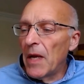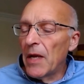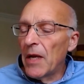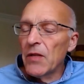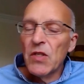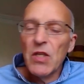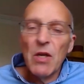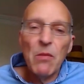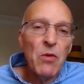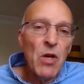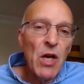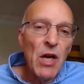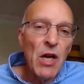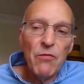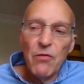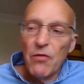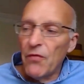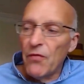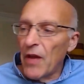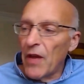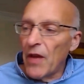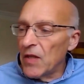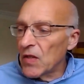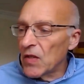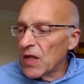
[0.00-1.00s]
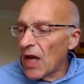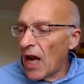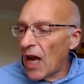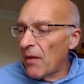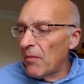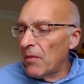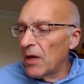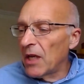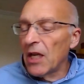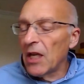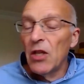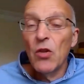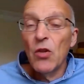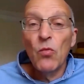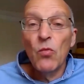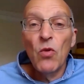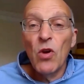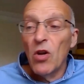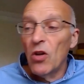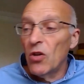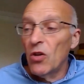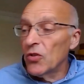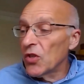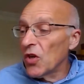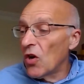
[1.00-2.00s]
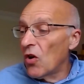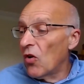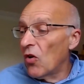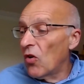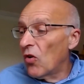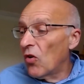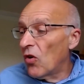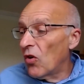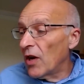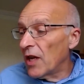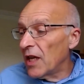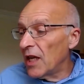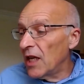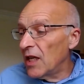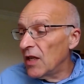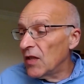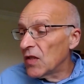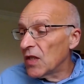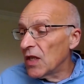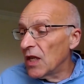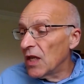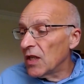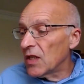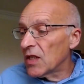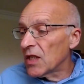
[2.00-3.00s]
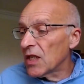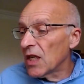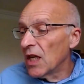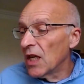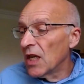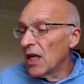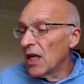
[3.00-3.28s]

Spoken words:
some kind of events happening in the world, or is it